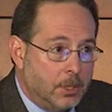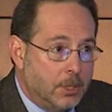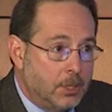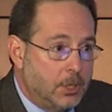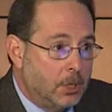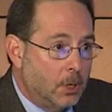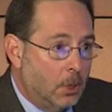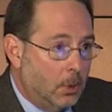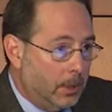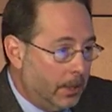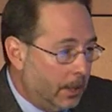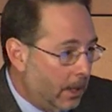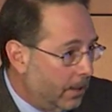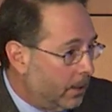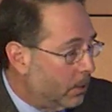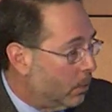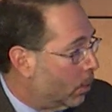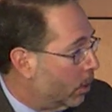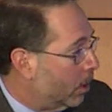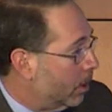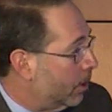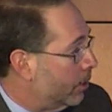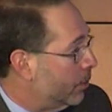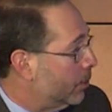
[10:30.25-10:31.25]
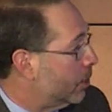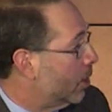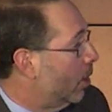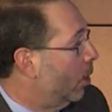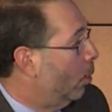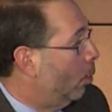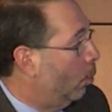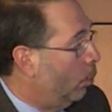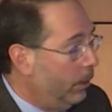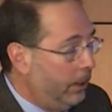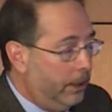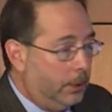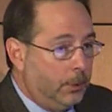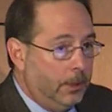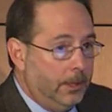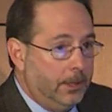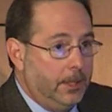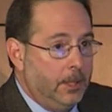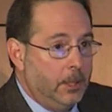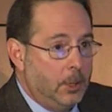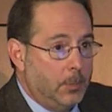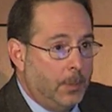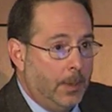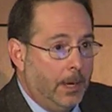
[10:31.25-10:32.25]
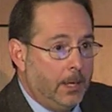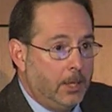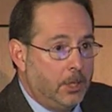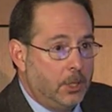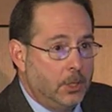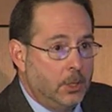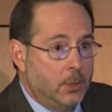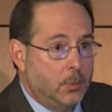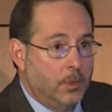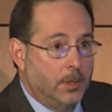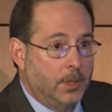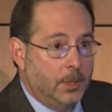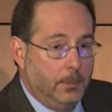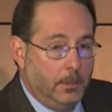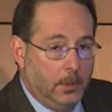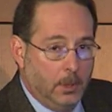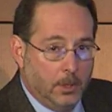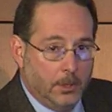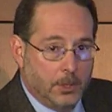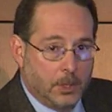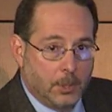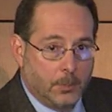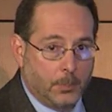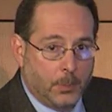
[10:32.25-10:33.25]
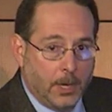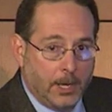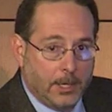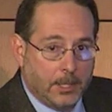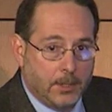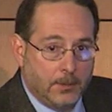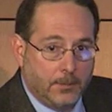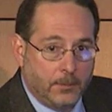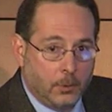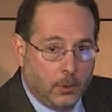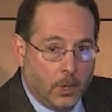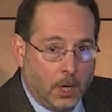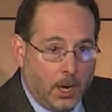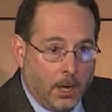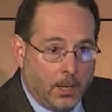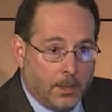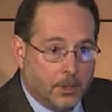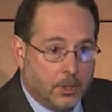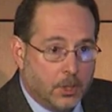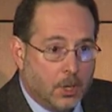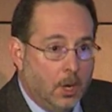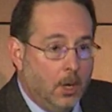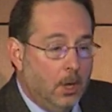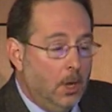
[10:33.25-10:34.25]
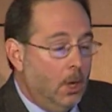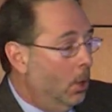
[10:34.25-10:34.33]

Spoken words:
So in other words, we treat these patients with immunosuppressive drugs.